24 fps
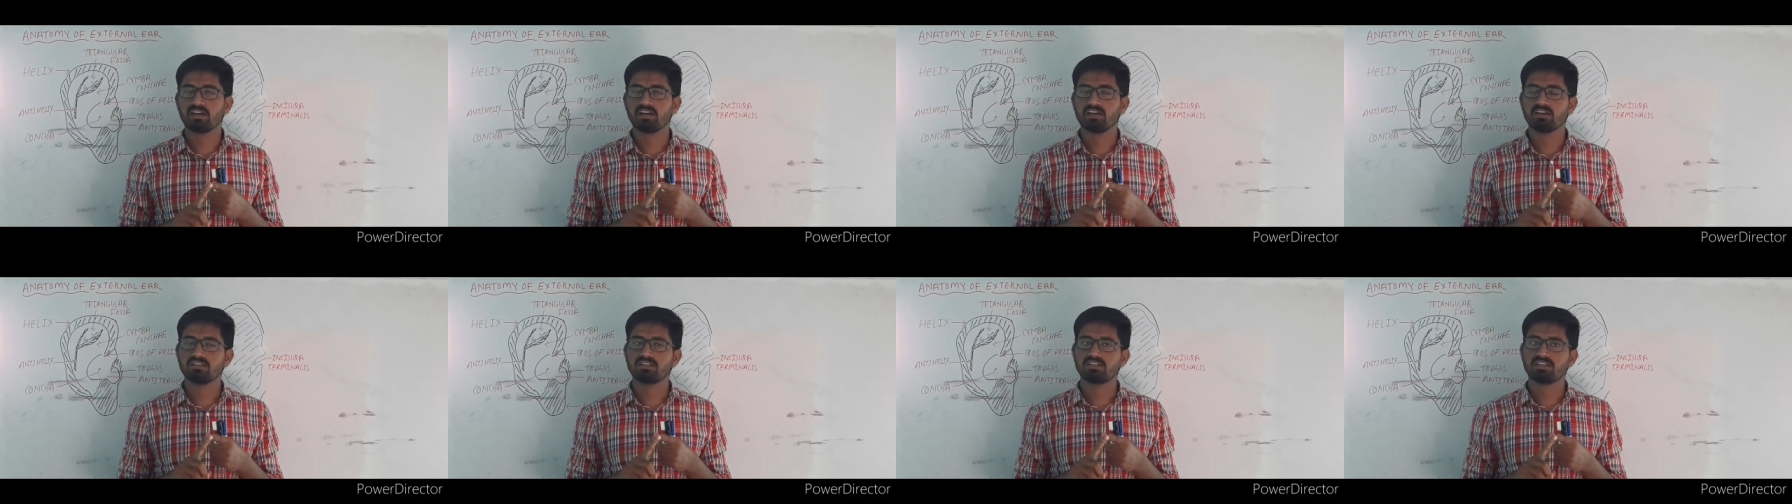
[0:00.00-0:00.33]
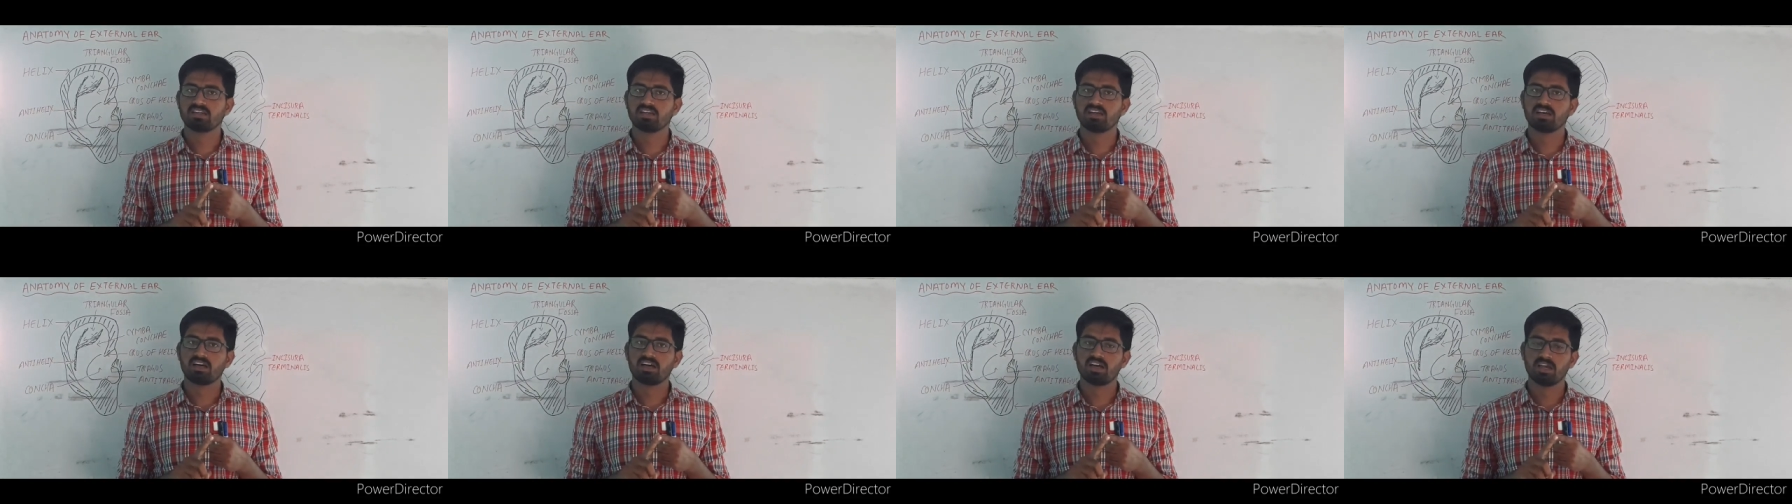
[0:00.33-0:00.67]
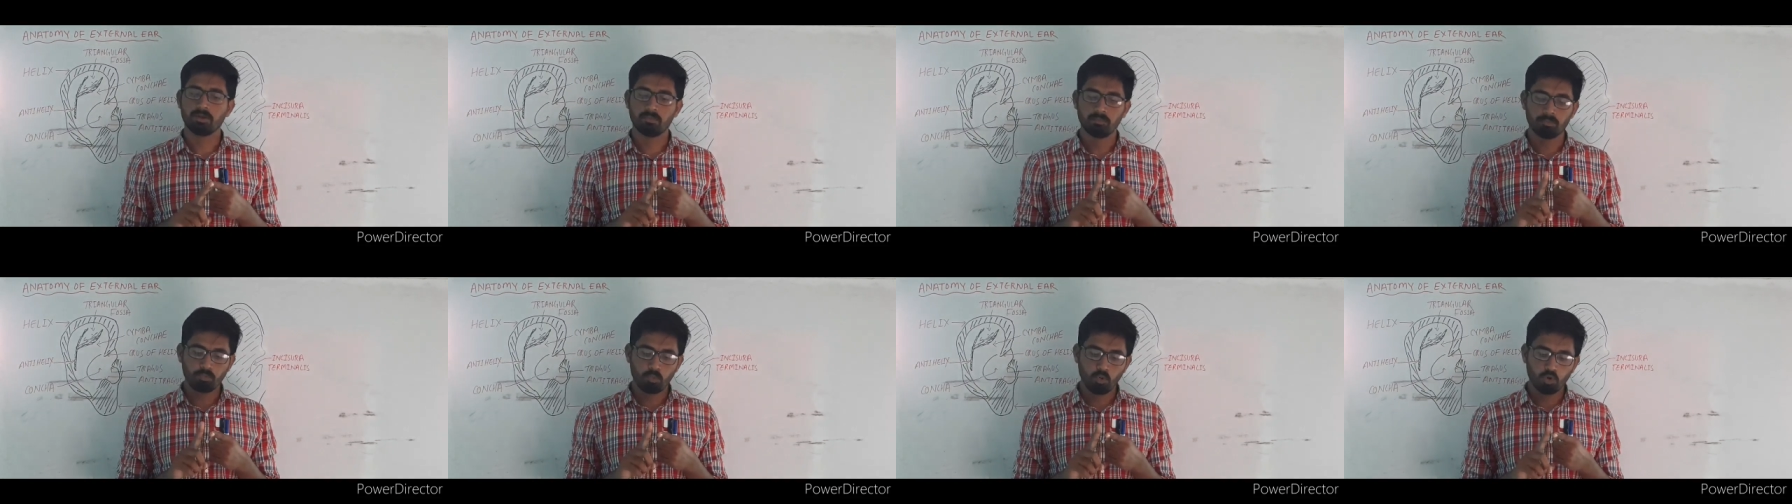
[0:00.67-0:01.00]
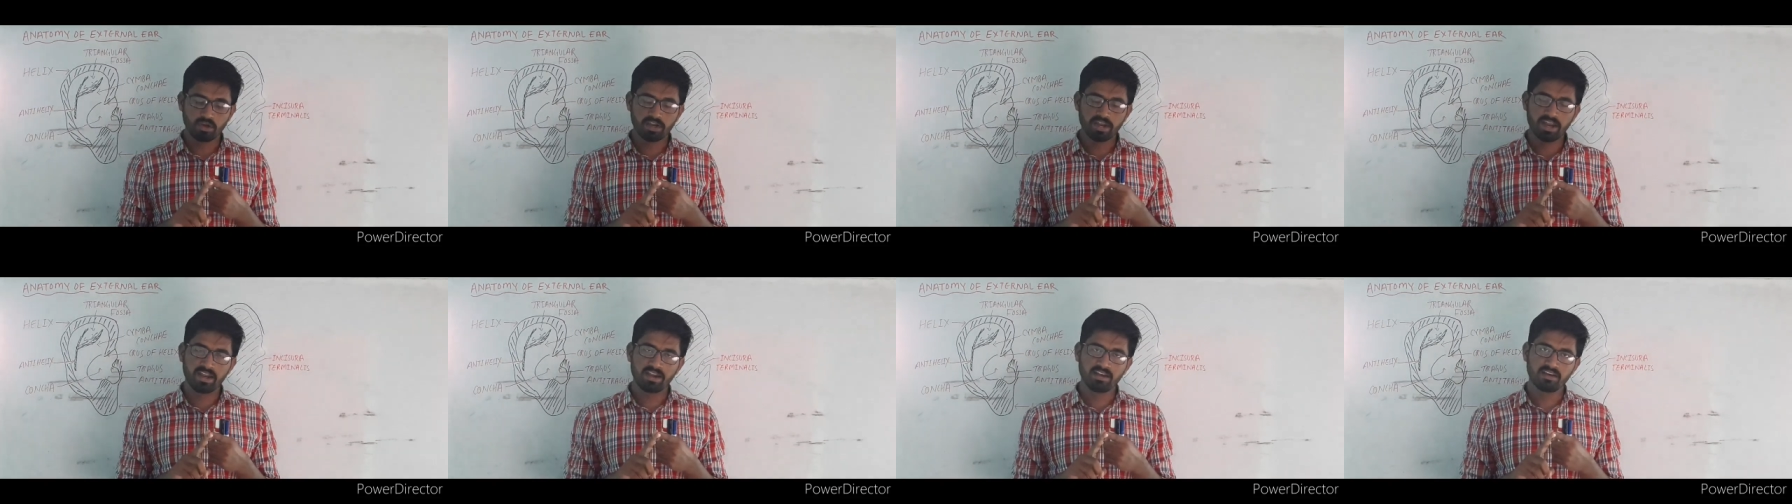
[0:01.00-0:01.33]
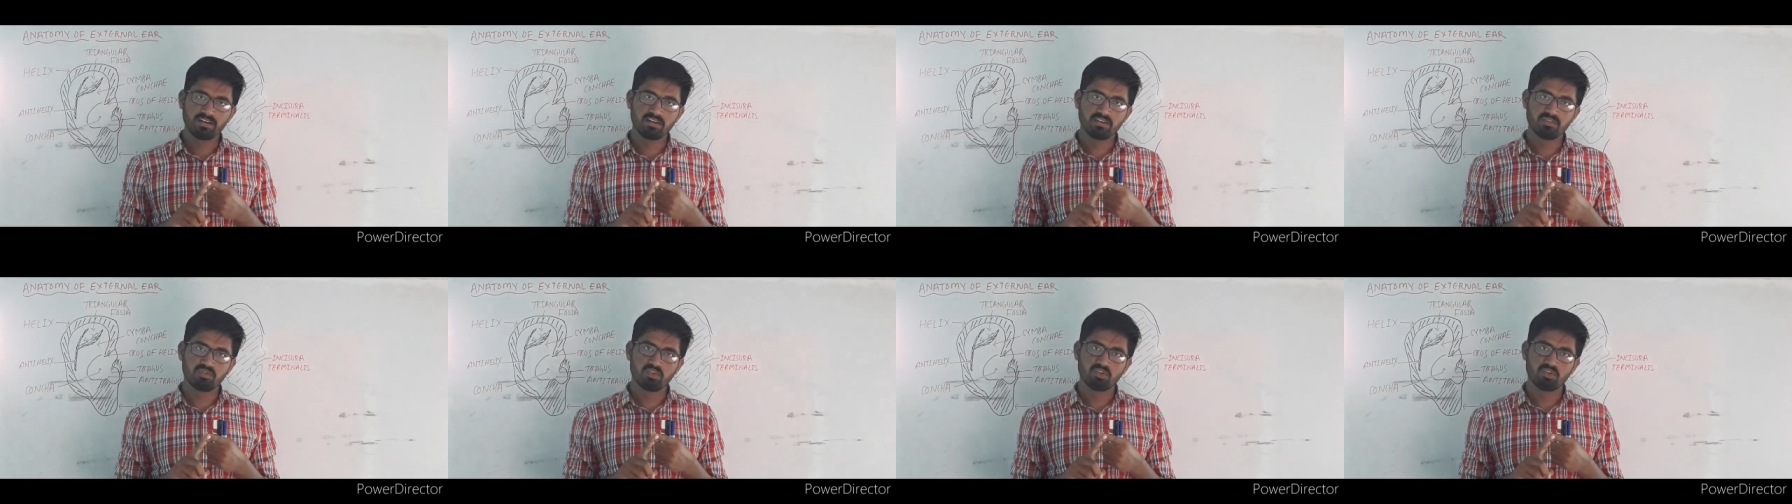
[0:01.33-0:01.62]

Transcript: it's important